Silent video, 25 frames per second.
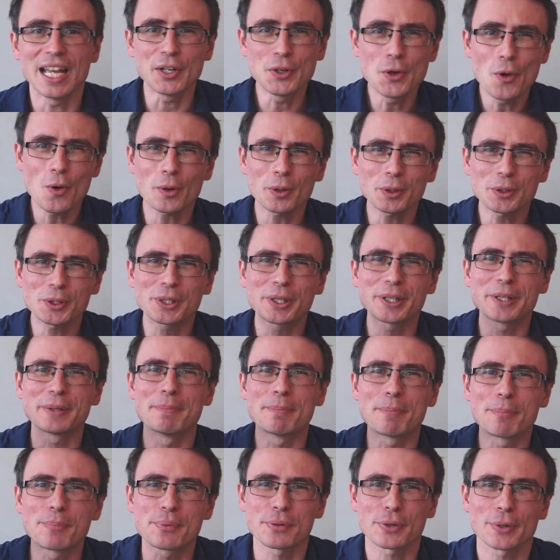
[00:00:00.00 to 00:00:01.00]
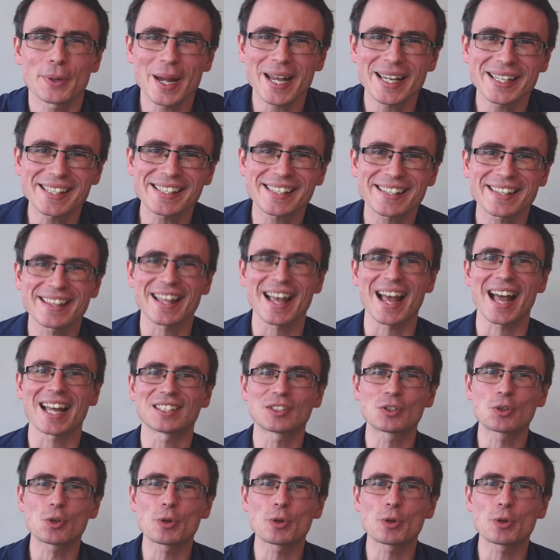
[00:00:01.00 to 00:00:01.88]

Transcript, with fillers: In order to compress that,